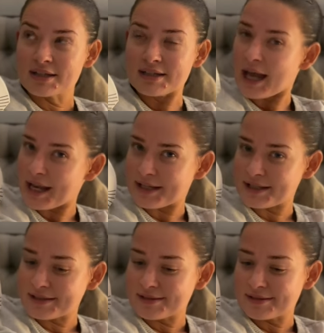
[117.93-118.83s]

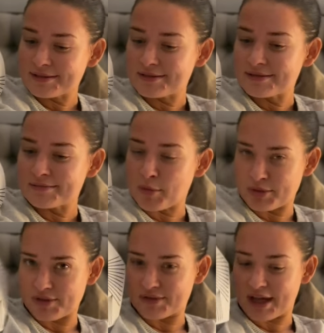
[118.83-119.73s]
ten
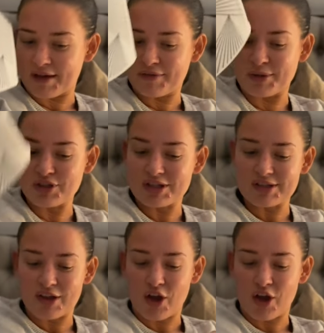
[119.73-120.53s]
members of staff, which is